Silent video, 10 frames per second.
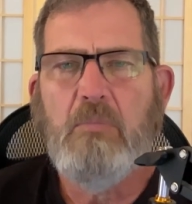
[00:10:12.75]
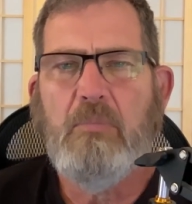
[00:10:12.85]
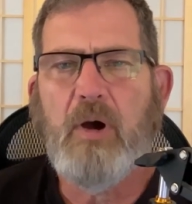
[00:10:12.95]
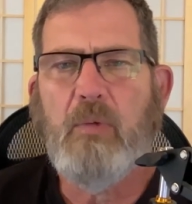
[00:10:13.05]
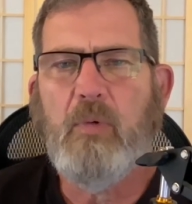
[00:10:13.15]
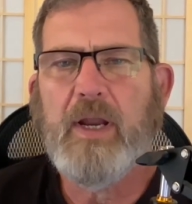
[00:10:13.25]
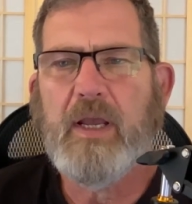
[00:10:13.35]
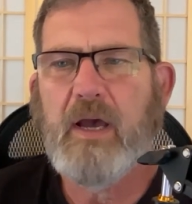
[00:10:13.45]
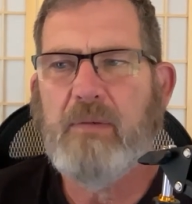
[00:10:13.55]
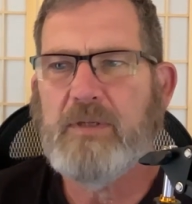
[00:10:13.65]
But when it
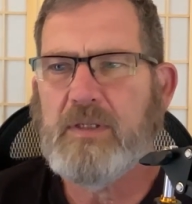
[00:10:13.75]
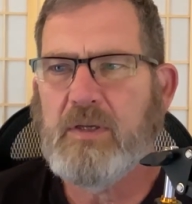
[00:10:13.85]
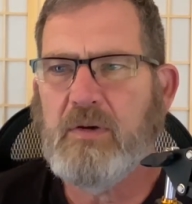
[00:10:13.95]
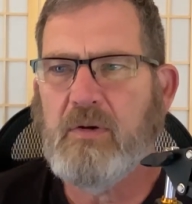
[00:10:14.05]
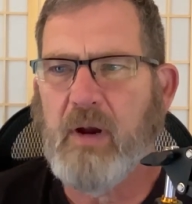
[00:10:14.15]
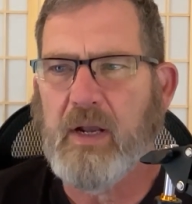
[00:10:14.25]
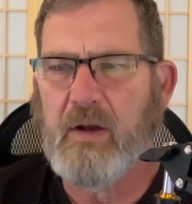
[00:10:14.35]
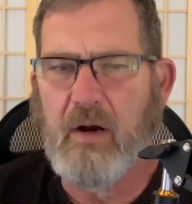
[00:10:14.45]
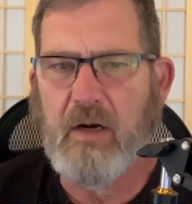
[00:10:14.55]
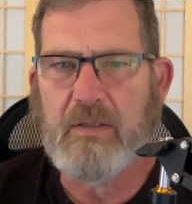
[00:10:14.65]
comes to credit
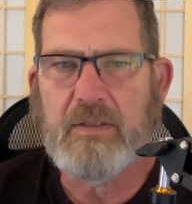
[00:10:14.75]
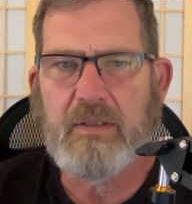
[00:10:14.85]
cards,